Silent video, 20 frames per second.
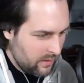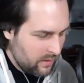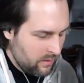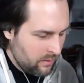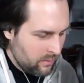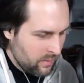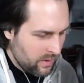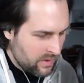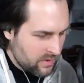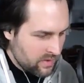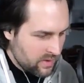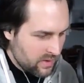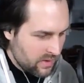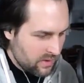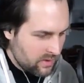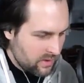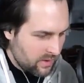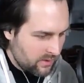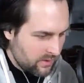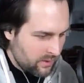which
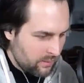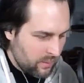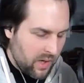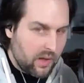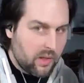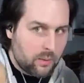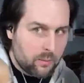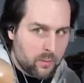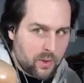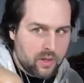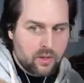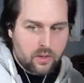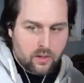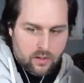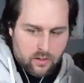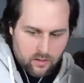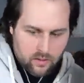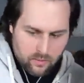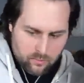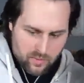doesn't bother me
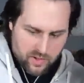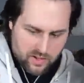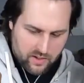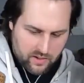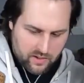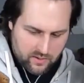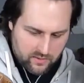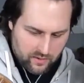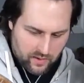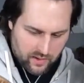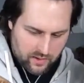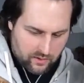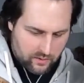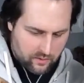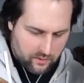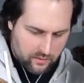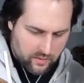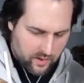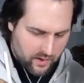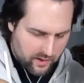because I
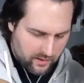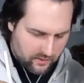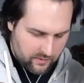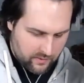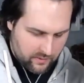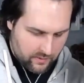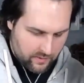know that